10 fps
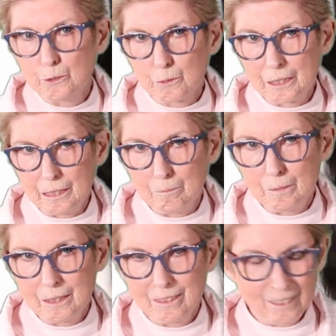
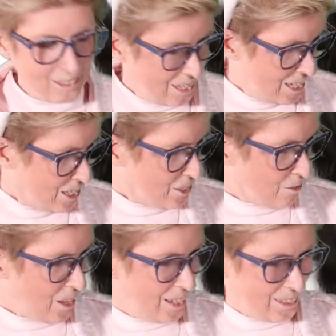dream. So
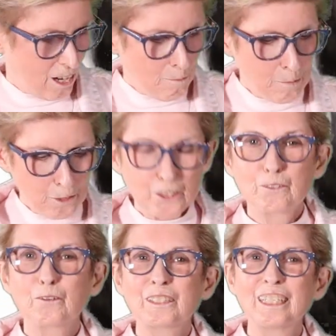that's our books
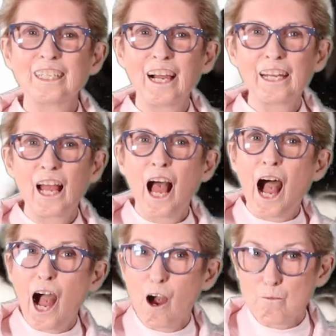for tonight.
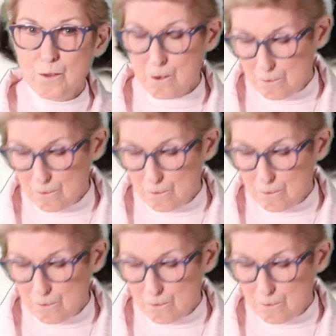I hope